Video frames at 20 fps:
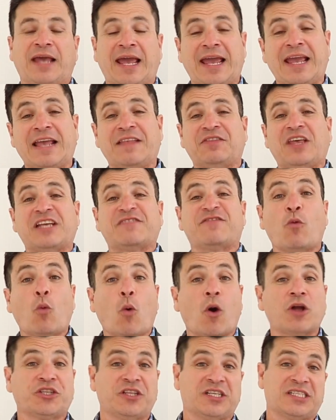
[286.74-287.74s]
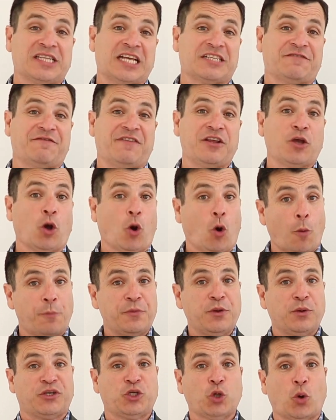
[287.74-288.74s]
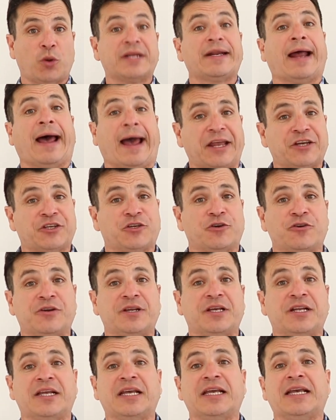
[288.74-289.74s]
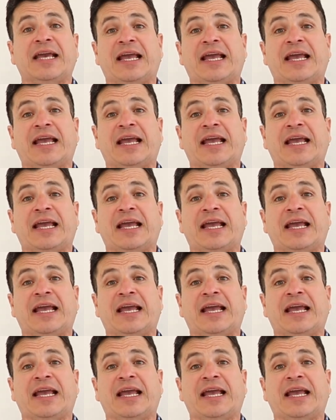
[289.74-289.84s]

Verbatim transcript: Hey, thanks for watching this last video. Hope you enjoyed it. I sure did.